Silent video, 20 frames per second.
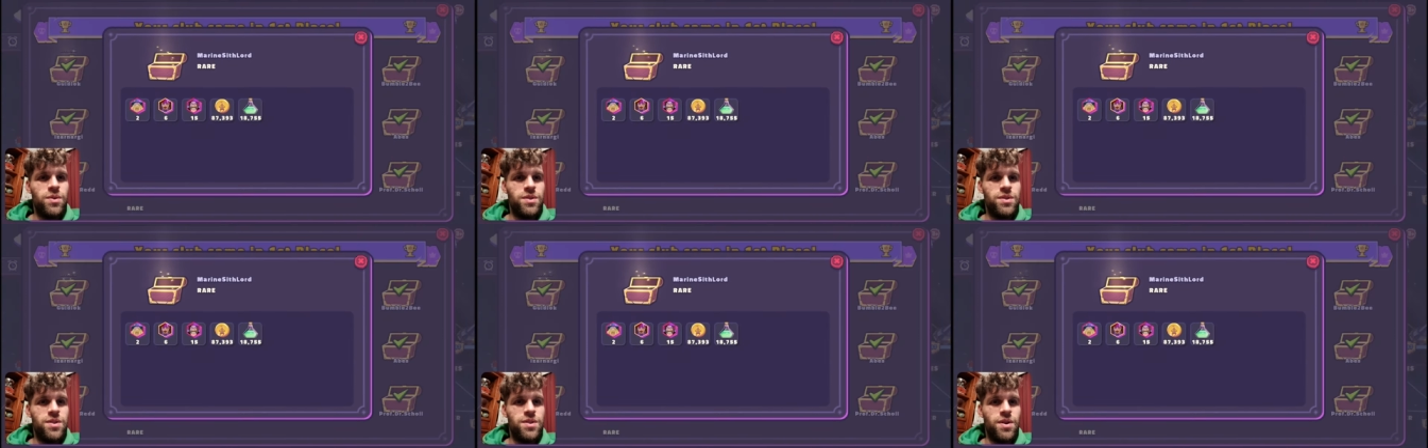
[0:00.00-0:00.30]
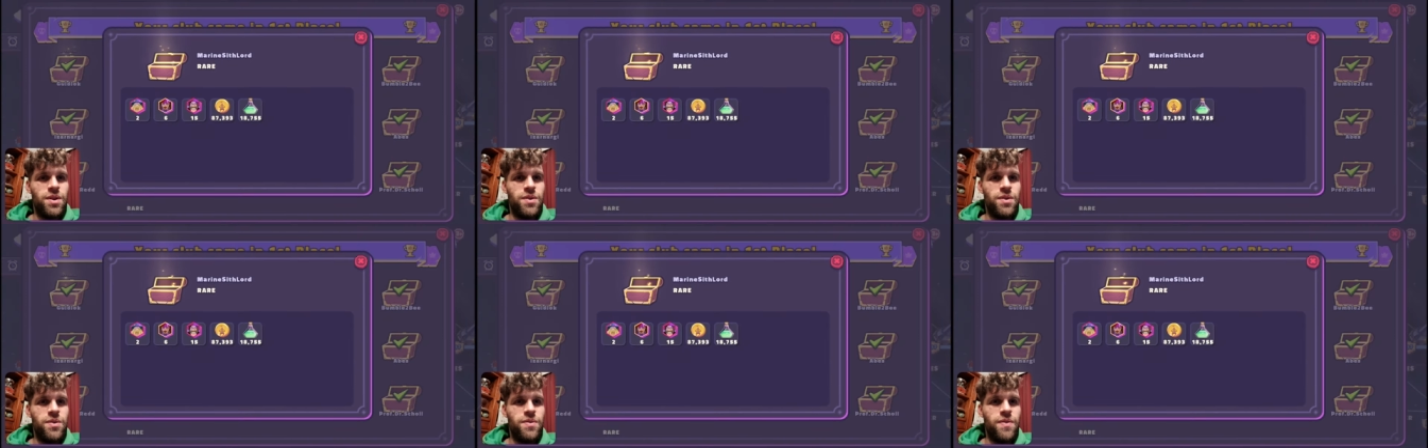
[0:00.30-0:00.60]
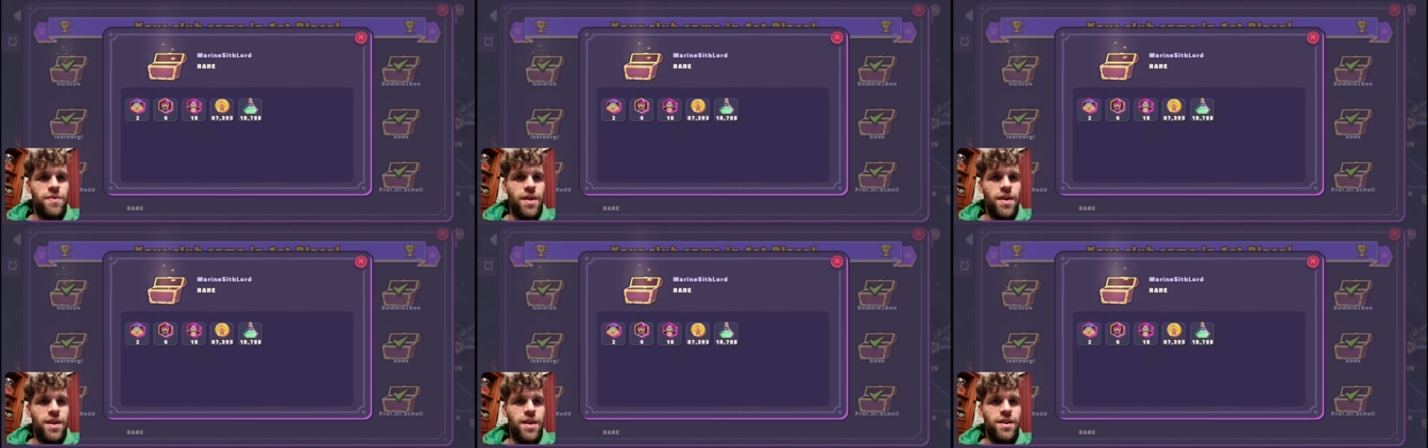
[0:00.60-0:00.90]
So
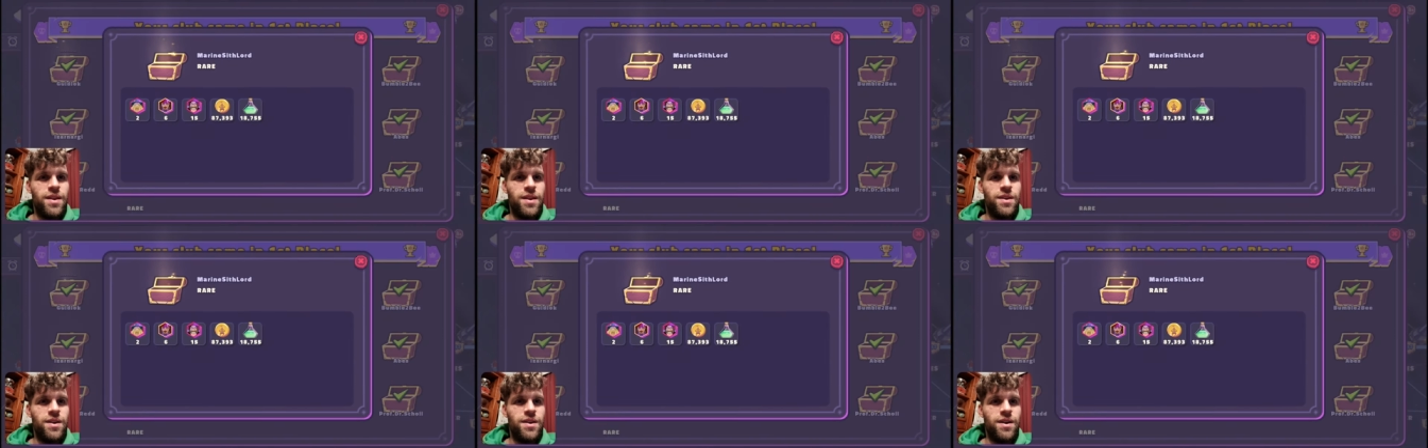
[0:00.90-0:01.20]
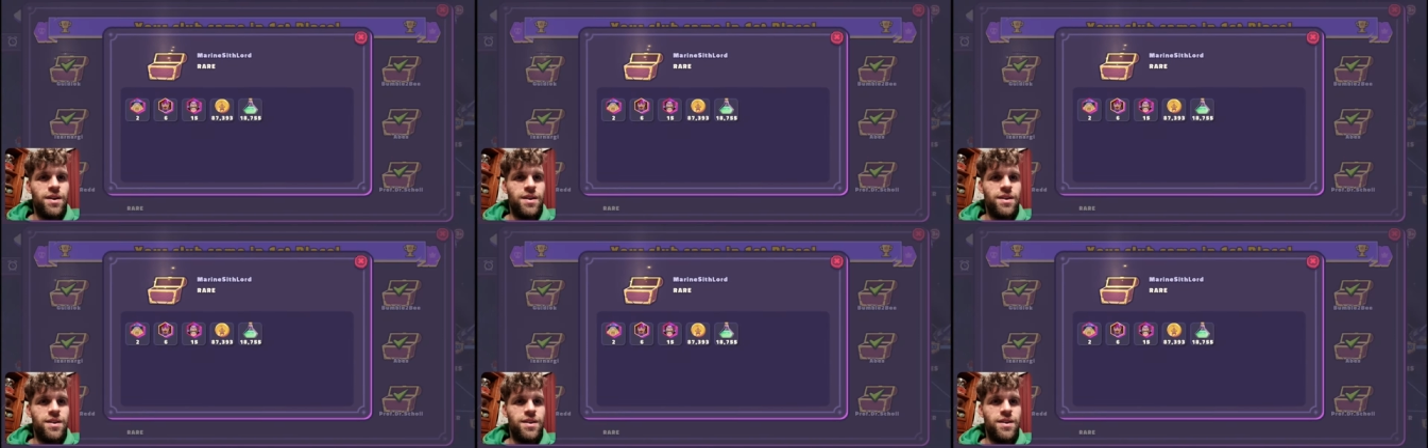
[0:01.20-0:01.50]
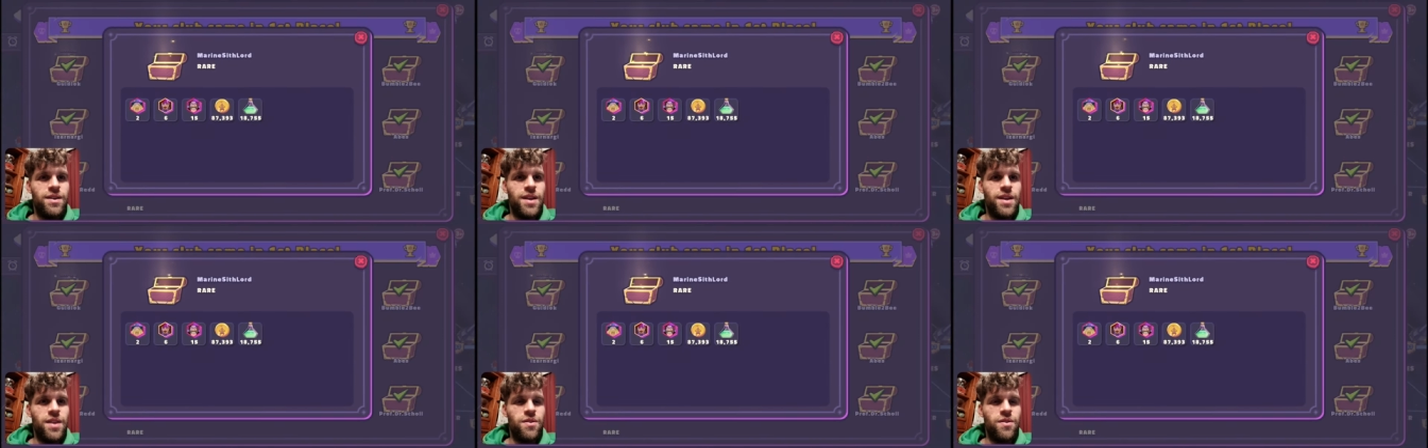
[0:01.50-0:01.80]
and then uh,
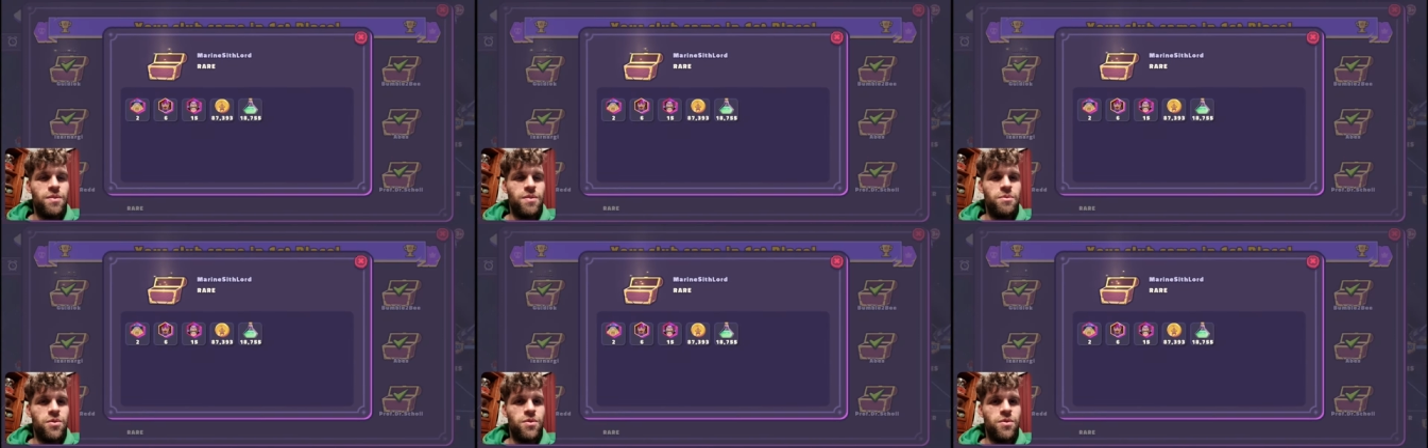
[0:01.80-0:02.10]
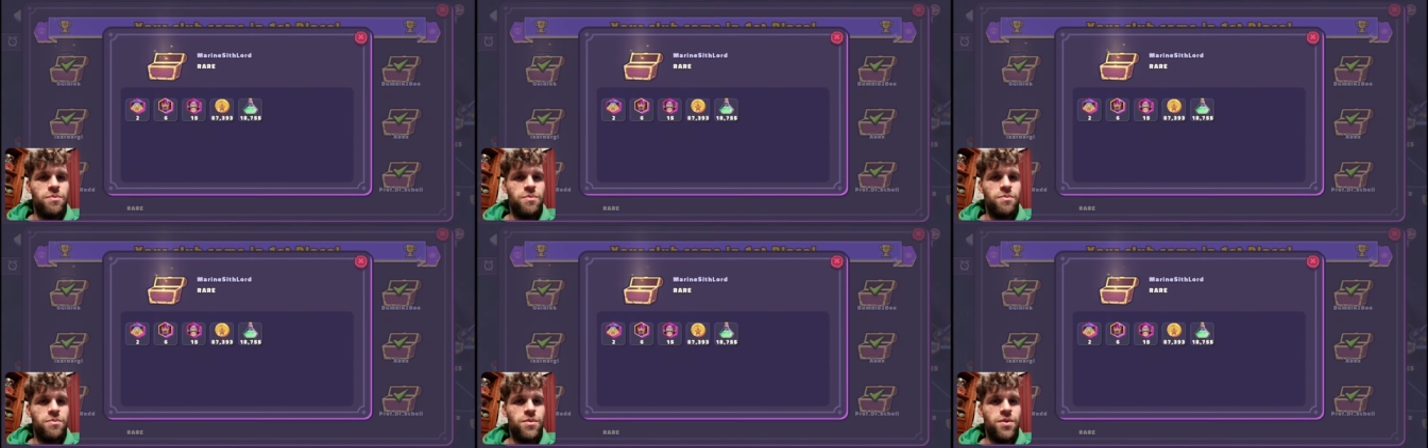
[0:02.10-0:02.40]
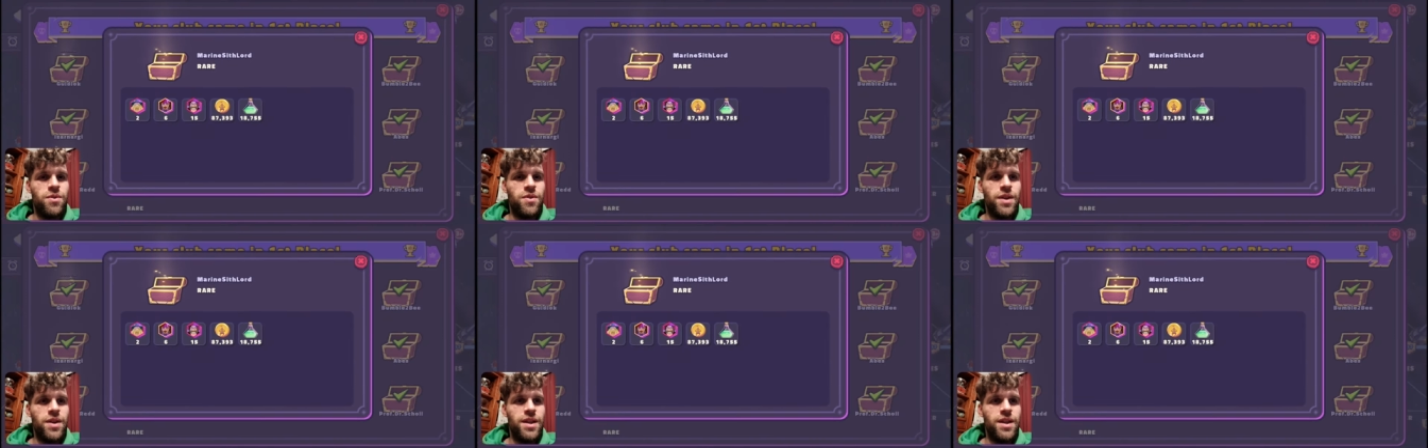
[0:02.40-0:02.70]
another one
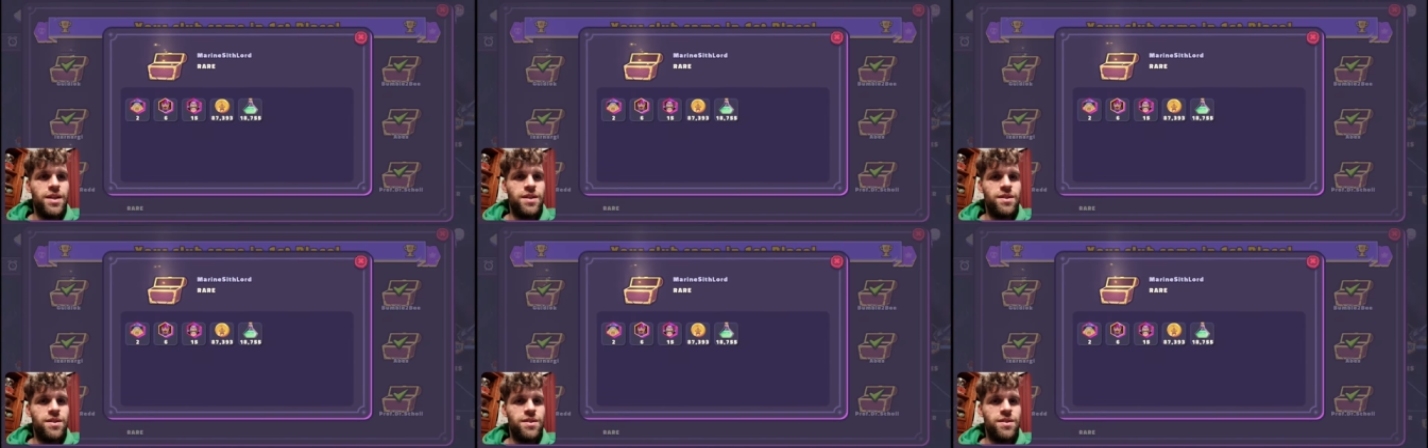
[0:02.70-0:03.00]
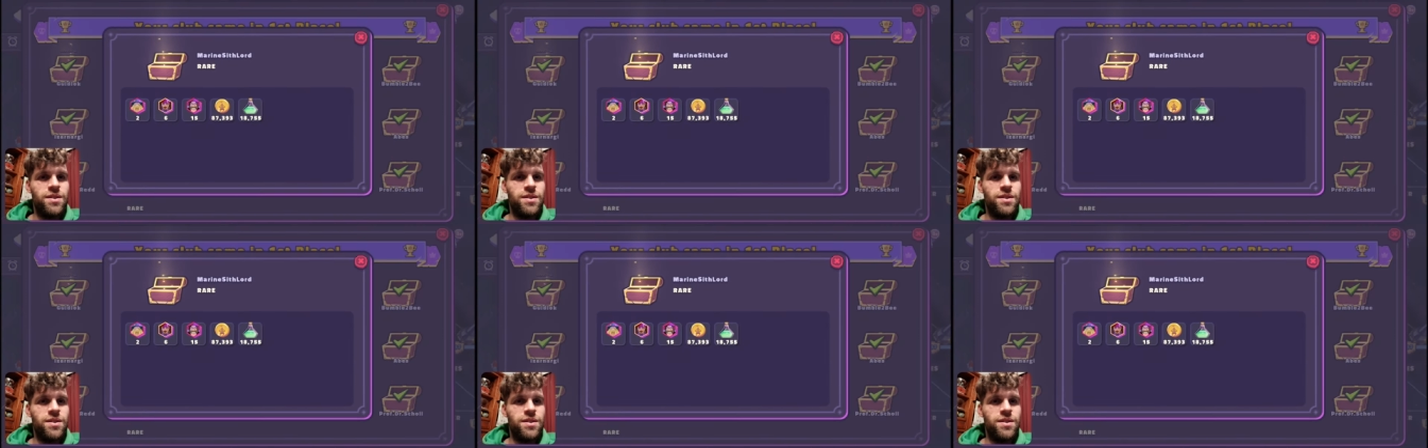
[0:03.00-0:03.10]
Marine